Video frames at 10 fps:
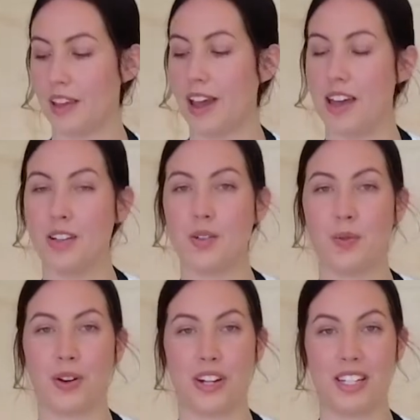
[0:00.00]
And
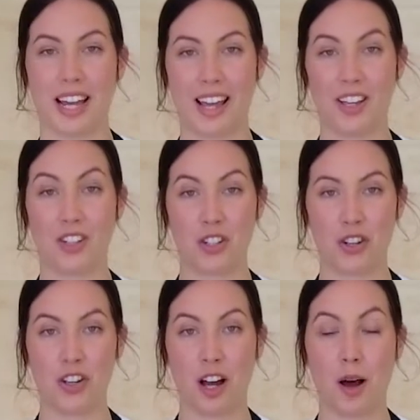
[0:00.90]
we're going to take
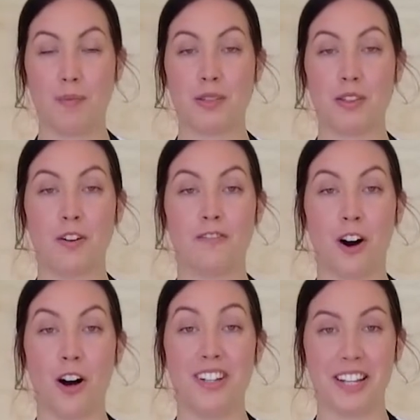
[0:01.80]
2 cups of
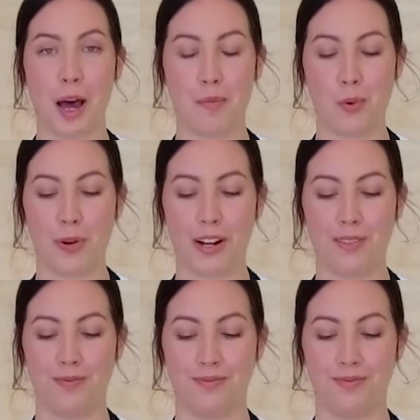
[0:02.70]
hot tap water.